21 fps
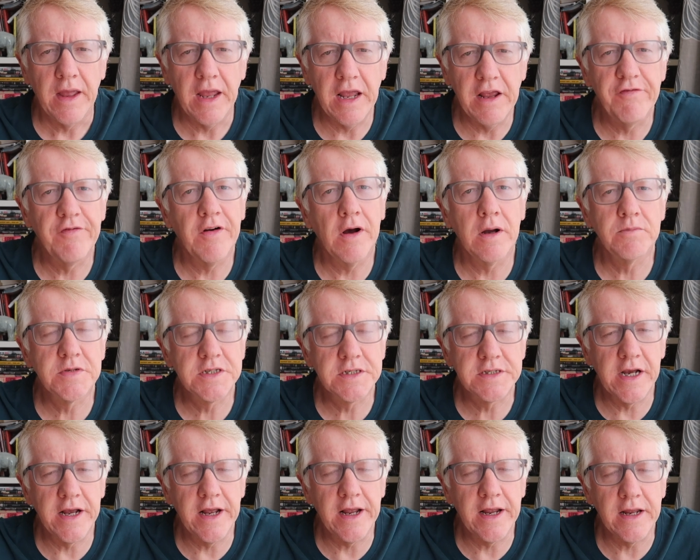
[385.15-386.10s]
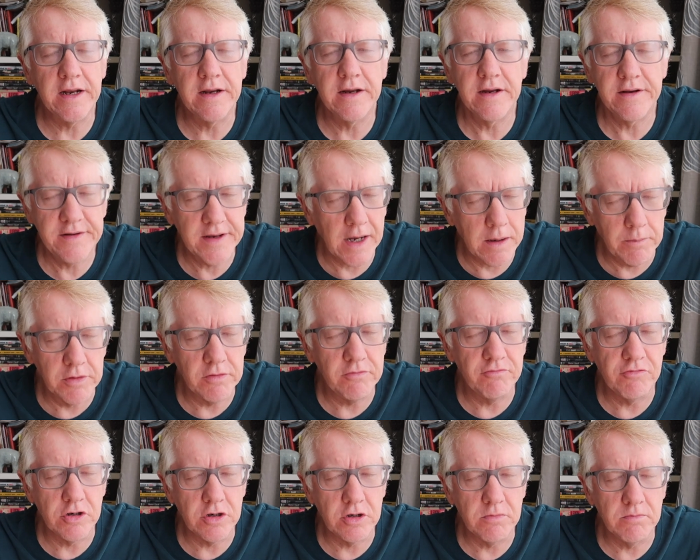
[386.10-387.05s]
if I'm staying in a double
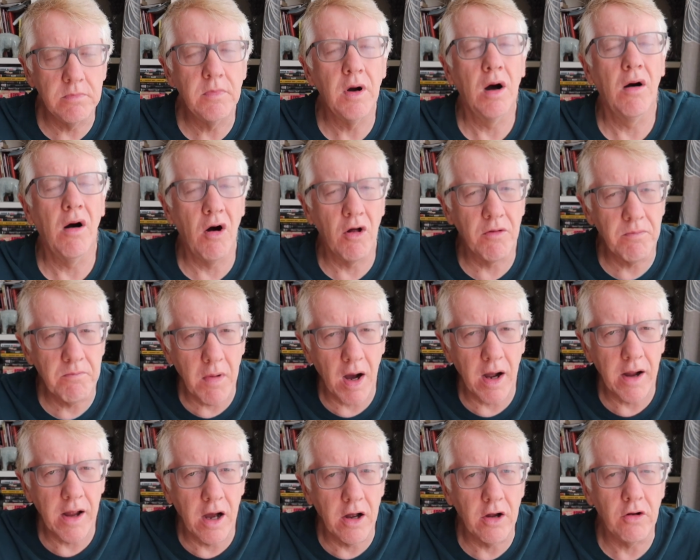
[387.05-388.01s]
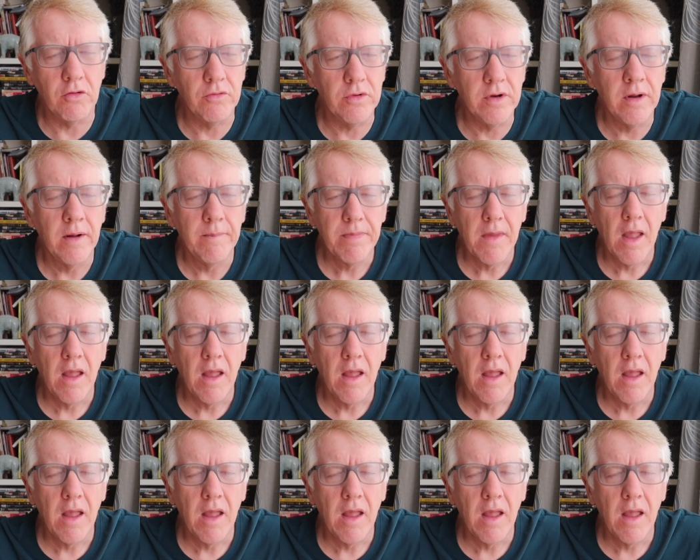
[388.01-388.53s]
room on my own.